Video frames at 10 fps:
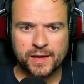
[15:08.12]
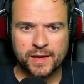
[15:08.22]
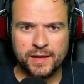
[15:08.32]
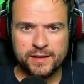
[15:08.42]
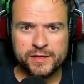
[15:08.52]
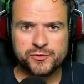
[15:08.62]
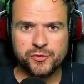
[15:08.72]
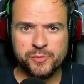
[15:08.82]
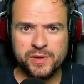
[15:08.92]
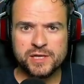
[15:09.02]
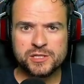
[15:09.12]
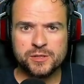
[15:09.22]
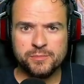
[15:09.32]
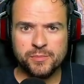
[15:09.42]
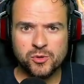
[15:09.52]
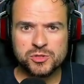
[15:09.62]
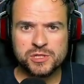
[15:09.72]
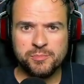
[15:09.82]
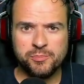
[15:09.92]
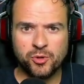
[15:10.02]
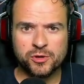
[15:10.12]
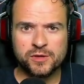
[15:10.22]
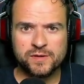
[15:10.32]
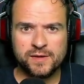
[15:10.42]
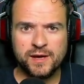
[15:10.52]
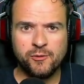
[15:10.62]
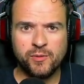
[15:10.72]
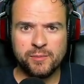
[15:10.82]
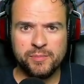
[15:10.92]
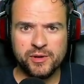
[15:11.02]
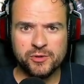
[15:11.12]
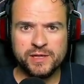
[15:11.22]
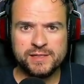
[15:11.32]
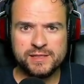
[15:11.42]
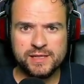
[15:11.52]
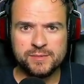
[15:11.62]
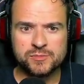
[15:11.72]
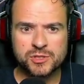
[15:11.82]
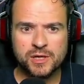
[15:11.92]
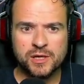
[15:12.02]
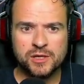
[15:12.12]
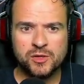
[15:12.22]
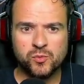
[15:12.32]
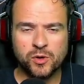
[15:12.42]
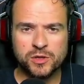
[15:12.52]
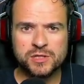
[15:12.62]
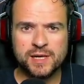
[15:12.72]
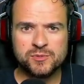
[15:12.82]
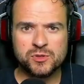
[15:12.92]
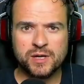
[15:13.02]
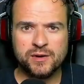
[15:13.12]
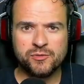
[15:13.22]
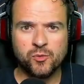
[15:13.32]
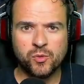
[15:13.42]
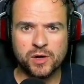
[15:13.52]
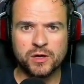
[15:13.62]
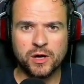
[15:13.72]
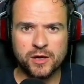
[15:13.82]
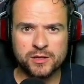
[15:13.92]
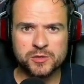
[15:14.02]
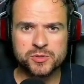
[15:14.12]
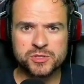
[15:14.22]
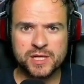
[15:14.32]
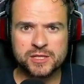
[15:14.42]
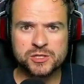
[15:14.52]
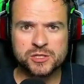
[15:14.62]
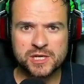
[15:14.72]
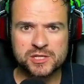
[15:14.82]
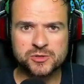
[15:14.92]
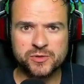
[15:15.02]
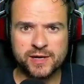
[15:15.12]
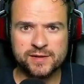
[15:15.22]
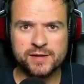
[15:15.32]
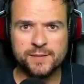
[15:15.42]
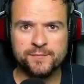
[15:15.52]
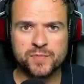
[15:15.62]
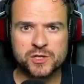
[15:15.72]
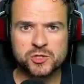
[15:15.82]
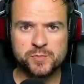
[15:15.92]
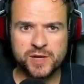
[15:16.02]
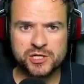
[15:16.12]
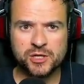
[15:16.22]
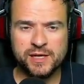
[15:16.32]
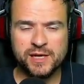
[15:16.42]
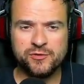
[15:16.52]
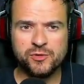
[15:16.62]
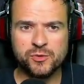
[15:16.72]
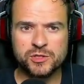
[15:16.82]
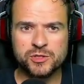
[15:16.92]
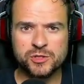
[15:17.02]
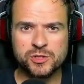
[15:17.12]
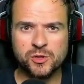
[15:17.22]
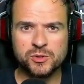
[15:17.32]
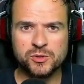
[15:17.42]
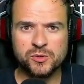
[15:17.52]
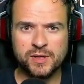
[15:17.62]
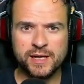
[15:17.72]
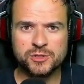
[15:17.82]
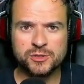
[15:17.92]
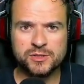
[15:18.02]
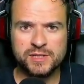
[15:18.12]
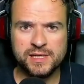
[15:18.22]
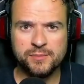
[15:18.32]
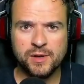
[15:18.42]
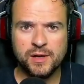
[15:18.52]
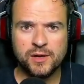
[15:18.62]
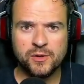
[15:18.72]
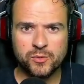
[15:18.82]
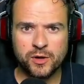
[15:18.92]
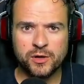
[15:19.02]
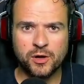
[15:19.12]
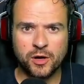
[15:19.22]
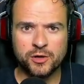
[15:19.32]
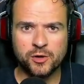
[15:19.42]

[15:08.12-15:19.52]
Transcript: And this for me is the most important thing when building teams. You want them to have a 100% success rate. Especially if you are just going to let your team run auto